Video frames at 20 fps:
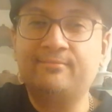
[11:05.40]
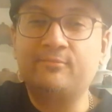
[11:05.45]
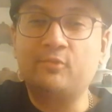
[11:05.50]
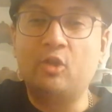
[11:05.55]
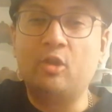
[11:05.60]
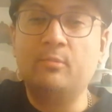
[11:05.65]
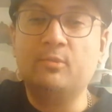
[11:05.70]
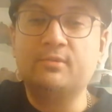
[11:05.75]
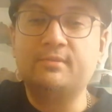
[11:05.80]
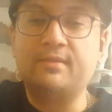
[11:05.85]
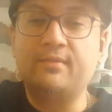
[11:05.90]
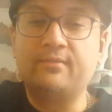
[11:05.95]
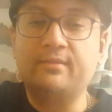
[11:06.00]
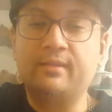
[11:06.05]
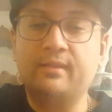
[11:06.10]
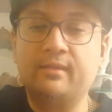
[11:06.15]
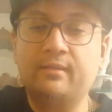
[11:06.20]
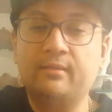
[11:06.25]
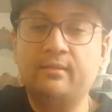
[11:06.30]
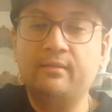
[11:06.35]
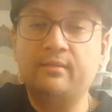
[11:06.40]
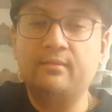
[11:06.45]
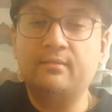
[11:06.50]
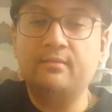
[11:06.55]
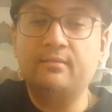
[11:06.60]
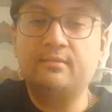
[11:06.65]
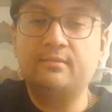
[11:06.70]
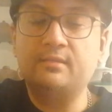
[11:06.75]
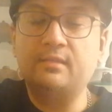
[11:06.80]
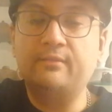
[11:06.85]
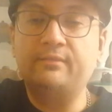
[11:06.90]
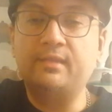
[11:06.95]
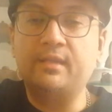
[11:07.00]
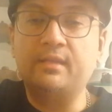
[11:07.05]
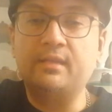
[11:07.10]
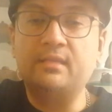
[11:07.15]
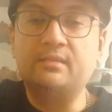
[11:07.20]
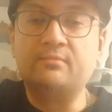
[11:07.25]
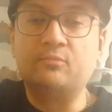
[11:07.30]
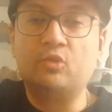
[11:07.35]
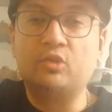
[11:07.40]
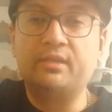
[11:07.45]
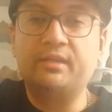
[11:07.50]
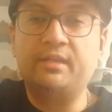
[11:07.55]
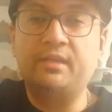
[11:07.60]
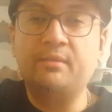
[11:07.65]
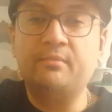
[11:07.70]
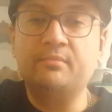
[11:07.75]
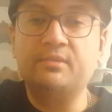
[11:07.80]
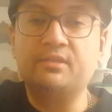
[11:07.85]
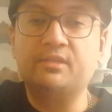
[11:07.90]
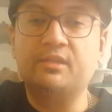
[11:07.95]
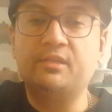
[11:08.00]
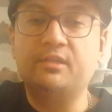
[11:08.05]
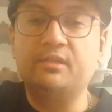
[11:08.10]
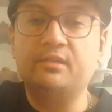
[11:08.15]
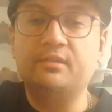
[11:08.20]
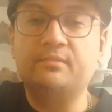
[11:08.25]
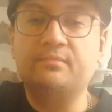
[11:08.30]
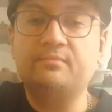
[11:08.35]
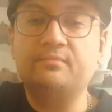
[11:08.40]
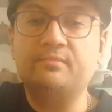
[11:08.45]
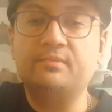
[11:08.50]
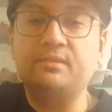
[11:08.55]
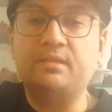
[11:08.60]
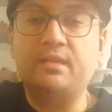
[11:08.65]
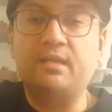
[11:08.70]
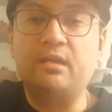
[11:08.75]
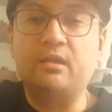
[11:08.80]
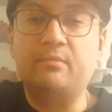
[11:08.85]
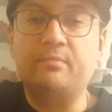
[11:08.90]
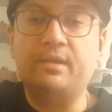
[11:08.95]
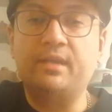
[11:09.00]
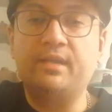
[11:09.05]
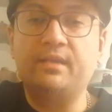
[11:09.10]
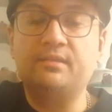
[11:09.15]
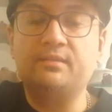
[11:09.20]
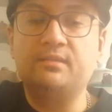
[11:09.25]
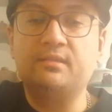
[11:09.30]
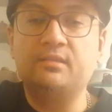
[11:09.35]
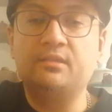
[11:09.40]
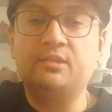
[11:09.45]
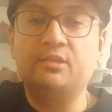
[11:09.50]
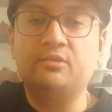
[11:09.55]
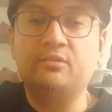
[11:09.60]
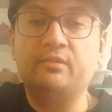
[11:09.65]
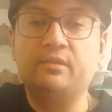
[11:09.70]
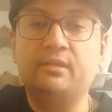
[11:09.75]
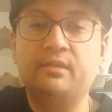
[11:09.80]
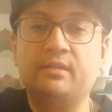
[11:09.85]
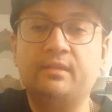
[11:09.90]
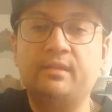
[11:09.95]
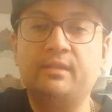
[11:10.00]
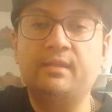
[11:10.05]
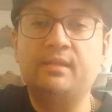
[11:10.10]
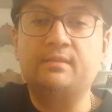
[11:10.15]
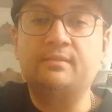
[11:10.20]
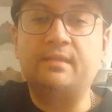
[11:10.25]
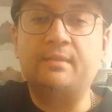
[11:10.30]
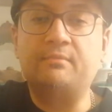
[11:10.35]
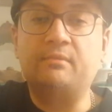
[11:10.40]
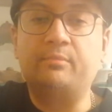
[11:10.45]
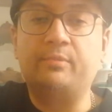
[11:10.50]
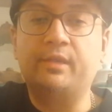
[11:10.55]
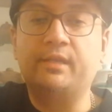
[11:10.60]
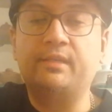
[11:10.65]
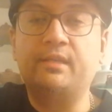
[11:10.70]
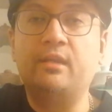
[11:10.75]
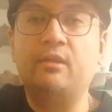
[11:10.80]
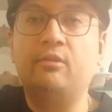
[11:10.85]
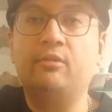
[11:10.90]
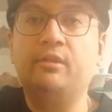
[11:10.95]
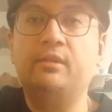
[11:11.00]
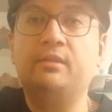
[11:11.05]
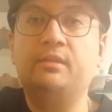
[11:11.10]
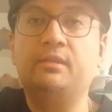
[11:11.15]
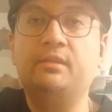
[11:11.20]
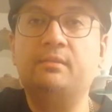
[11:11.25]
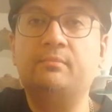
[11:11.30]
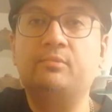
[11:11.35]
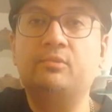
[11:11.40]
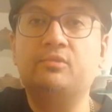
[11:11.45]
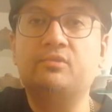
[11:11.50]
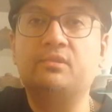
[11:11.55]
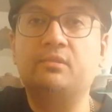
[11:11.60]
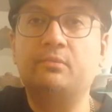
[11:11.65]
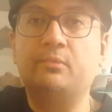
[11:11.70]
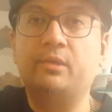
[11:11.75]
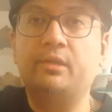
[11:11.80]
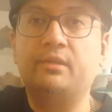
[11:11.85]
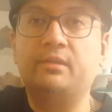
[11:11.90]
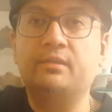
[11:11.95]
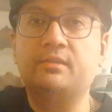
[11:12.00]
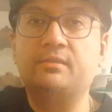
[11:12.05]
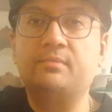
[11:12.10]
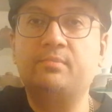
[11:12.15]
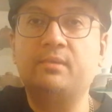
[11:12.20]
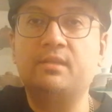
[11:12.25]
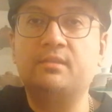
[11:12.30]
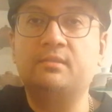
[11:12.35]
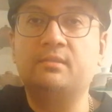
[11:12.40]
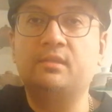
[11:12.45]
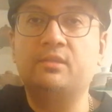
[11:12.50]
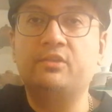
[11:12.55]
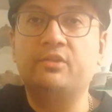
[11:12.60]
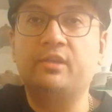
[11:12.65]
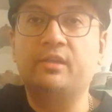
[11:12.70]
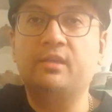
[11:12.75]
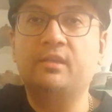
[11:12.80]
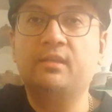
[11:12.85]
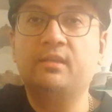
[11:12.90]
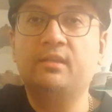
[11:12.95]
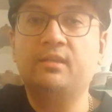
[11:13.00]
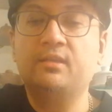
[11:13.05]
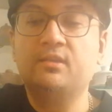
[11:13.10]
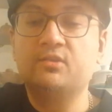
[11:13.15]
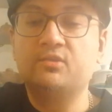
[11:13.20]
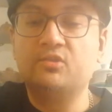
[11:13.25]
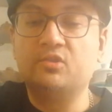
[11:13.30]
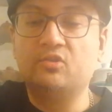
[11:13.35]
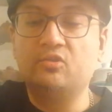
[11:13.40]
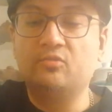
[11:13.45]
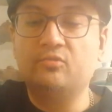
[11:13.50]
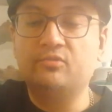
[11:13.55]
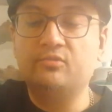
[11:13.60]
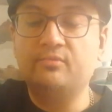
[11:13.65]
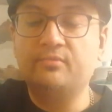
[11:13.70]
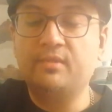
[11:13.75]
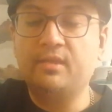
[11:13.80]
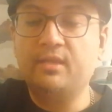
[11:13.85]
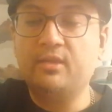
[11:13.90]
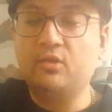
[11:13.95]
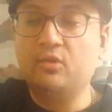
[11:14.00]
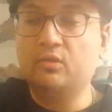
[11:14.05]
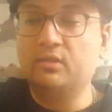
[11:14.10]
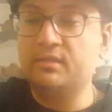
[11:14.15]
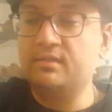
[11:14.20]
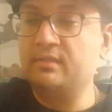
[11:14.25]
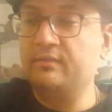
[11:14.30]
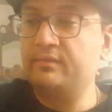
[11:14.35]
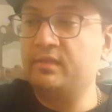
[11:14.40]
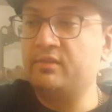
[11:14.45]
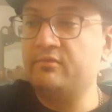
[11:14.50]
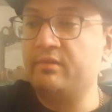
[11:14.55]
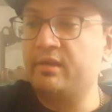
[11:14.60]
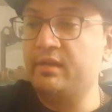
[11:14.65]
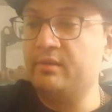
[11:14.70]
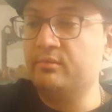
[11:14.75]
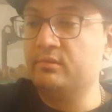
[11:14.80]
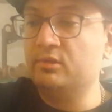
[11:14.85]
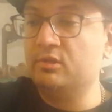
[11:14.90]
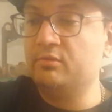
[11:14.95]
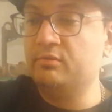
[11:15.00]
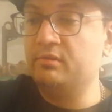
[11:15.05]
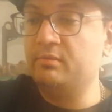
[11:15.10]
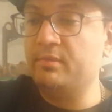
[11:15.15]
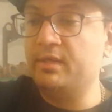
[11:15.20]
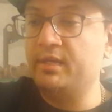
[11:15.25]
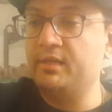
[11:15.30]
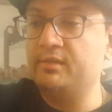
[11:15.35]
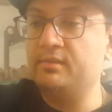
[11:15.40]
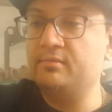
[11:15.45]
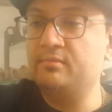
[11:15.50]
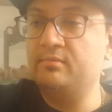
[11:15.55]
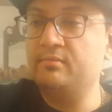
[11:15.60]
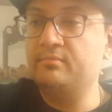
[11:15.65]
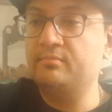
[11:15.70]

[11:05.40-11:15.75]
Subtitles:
Almost everything. Stuff that needs more time is going to stay out of bags, and it needs time to break down and decompose to where it's pleasant to drink. So only stuff that's ready will go into bags.